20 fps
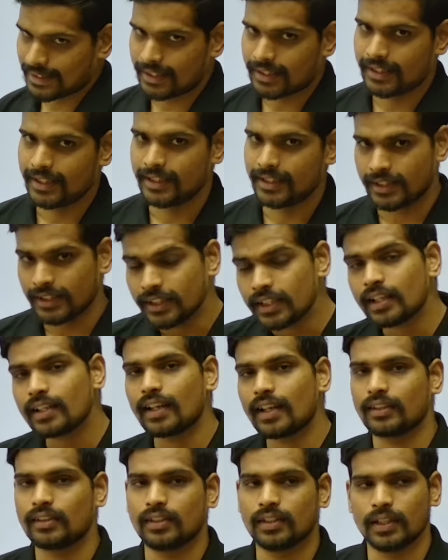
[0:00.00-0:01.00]
at east in the
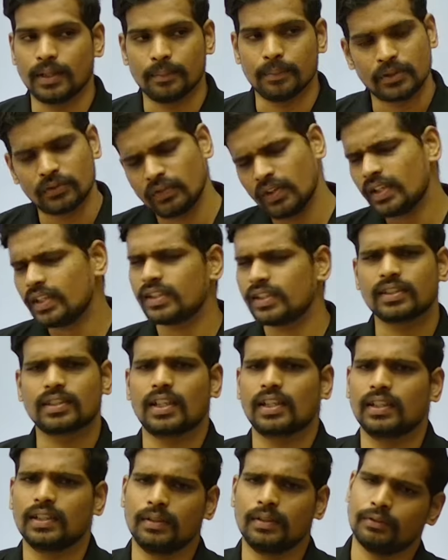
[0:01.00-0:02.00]
northern hemisphere. In the
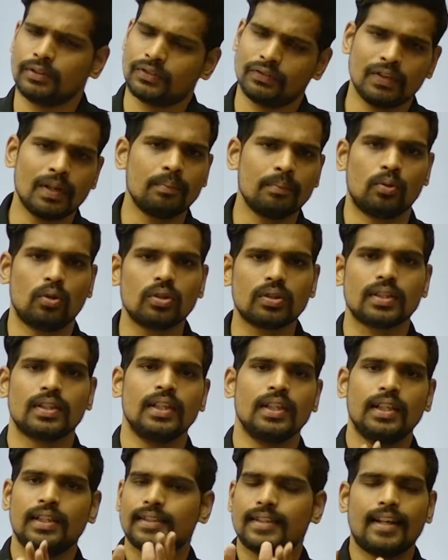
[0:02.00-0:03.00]
southern hemisphere, both,
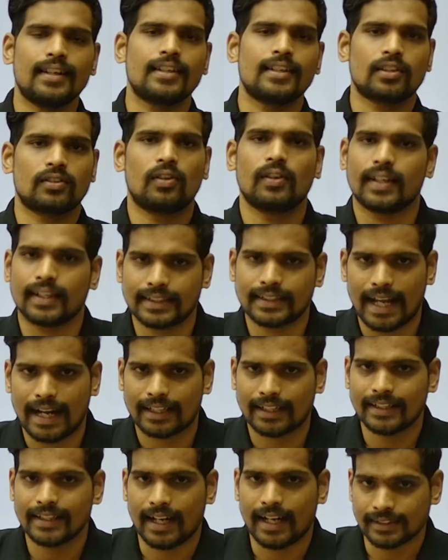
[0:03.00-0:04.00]
sun does not
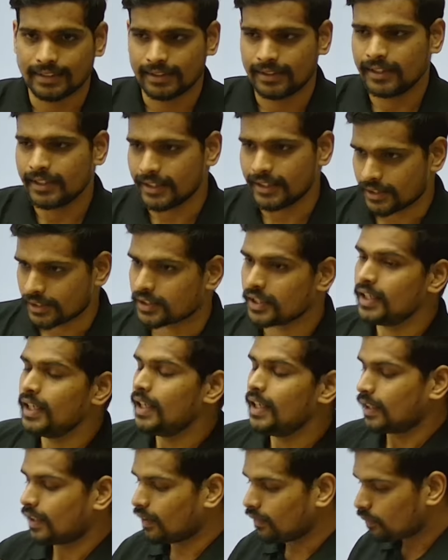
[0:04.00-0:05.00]
exactly rise in the east.
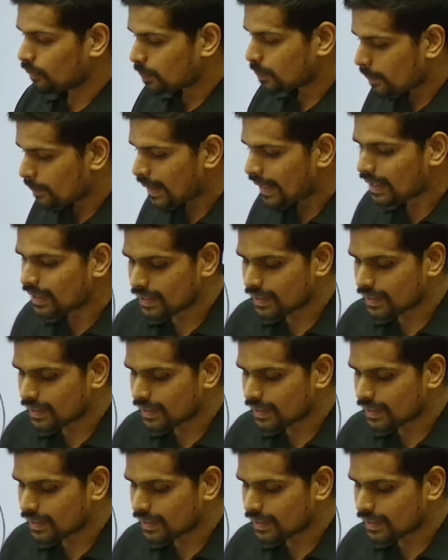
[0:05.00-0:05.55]
Now the main